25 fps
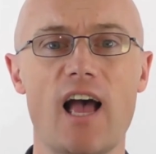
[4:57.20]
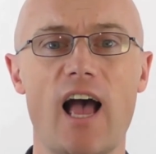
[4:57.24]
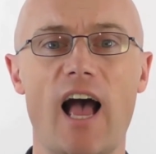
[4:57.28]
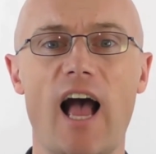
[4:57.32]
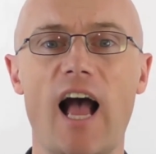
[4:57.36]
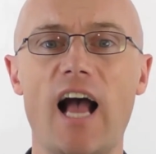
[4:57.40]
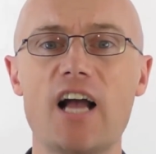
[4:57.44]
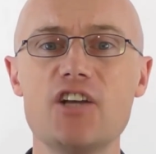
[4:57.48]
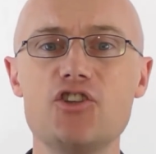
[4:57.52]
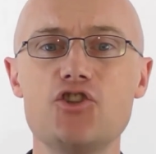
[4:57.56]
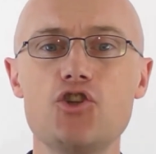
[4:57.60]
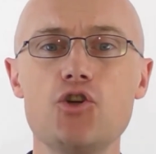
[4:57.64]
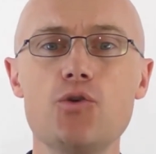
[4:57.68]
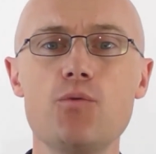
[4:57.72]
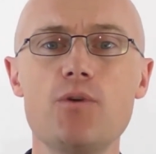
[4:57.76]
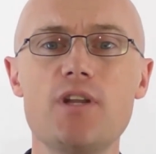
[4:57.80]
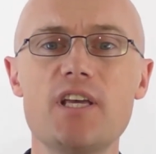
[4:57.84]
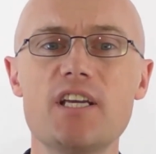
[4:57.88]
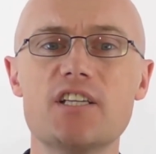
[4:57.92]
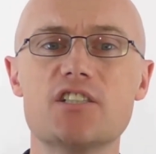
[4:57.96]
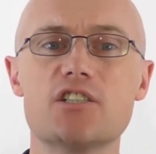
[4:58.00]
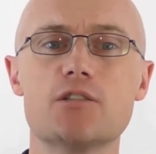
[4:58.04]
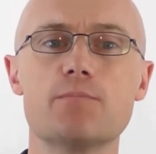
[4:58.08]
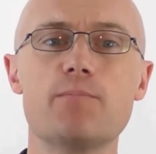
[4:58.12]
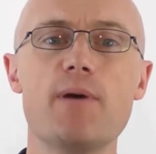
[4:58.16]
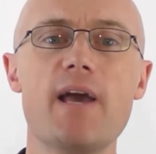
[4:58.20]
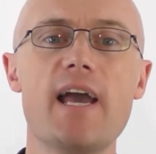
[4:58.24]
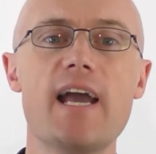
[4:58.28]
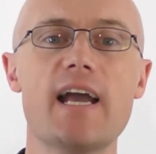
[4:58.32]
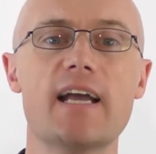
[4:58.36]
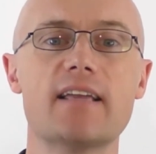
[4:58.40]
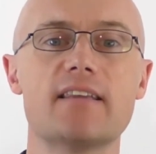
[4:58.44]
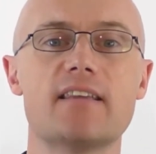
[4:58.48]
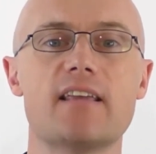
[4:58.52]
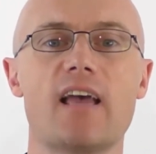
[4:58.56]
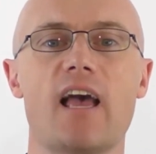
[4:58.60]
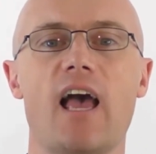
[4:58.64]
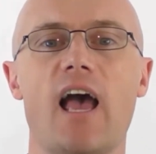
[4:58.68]
as you would
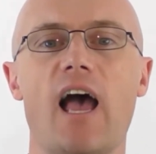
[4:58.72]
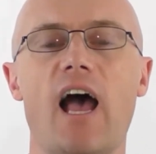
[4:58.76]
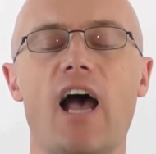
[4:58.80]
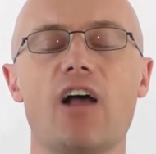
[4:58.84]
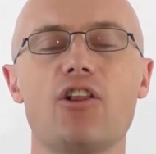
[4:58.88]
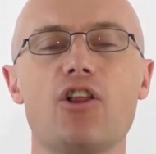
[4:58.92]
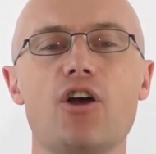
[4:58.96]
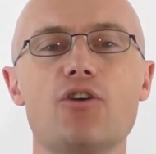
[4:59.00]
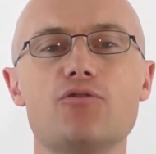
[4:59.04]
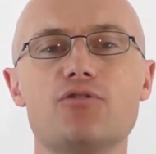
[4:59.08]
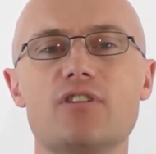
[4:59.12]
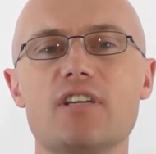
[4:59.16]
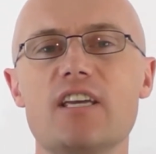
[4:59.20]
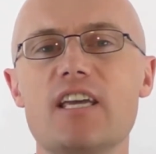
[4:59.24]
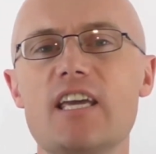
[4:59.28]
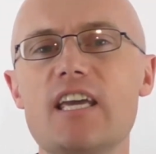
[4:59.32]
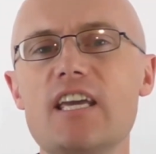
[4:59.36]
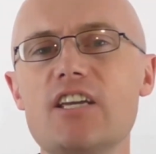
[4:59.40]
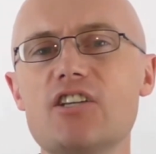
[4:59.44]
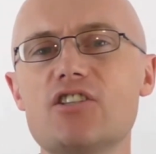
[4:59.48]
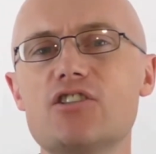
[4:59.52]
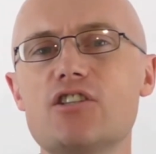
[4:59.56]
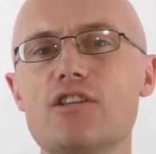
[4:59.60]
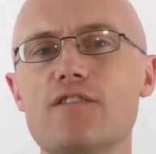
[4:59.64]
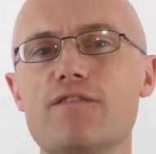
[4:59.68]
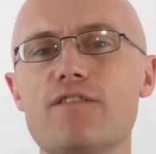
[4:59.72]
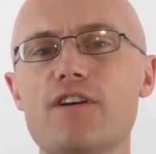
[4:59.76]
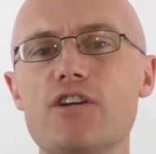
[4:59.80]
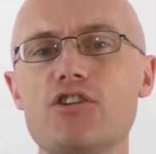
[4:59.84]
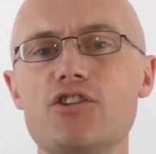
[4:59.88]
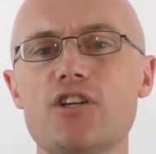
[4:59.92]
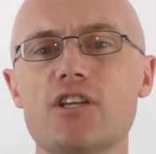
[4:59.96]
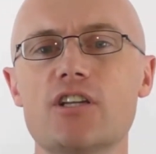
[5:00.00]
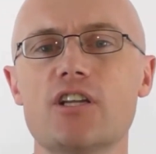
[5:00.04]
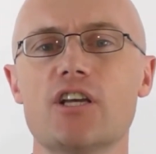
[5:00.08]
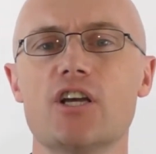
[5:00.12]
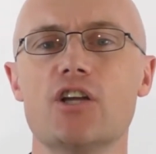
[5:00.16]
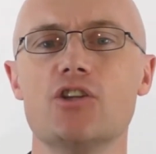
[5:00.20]
expect, allows each
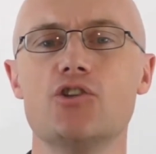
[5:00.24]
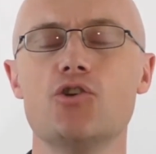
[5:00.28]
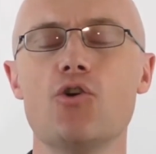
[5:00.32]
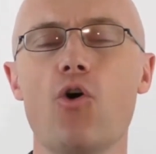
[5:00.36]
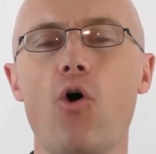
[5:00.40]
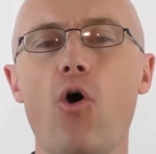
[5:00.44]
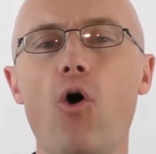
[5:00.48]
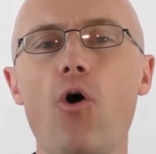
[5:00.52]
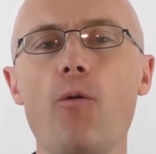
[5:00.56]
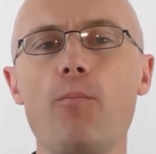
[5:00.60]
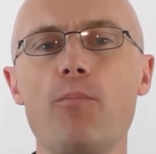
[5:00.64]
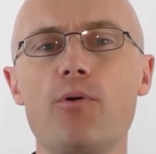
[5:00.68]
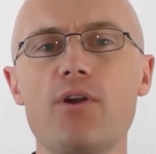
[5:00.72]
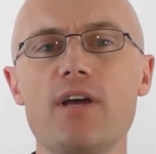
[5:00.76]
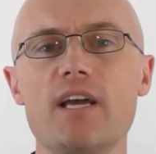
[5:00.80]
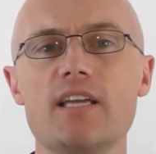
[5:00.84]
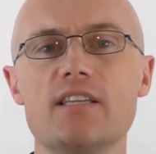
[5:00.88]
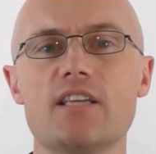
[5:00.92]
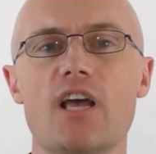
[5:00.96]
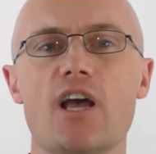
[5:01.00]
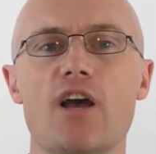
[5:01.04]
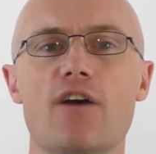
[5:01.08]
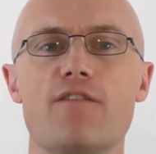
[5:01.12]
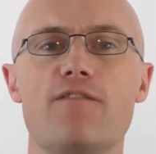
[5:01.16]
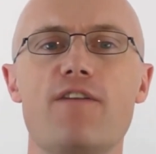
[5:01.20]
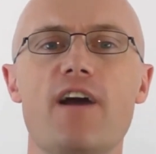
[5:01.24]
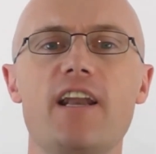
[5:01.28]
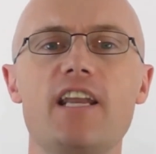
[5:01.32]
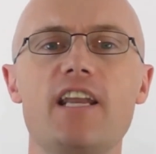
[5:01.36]
division to operate very